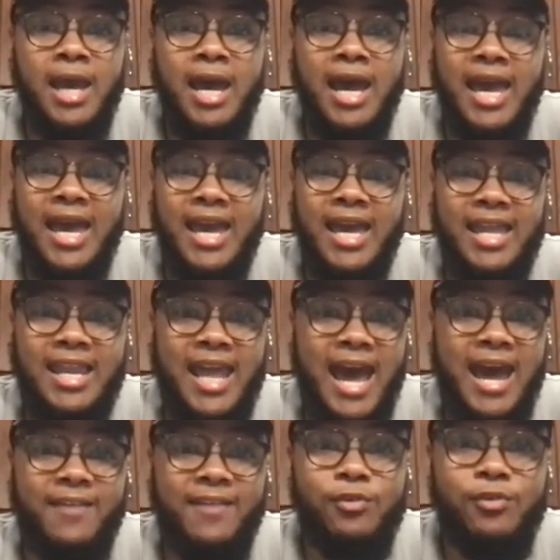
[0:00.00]
And
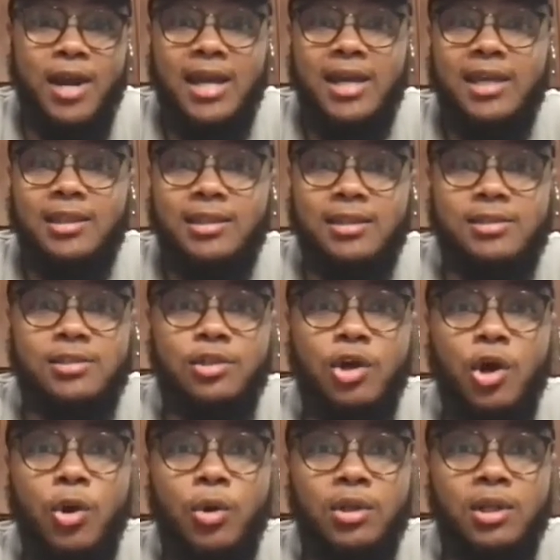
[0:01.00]
after I hit this
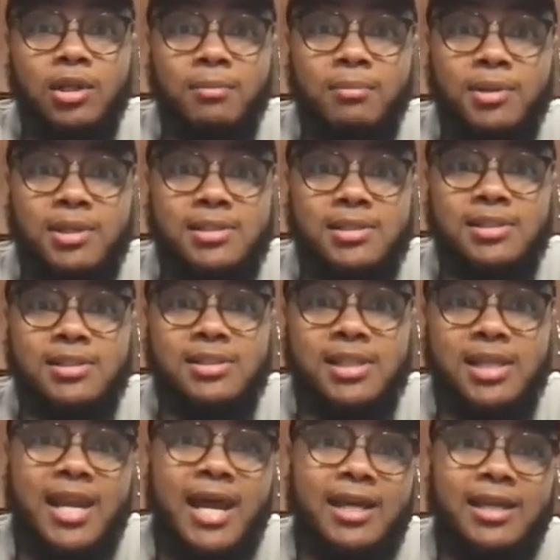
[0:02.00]
goal in the business,
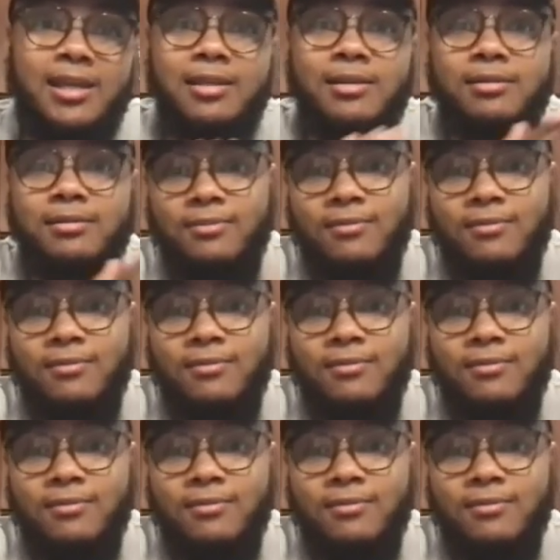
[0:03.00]
then I can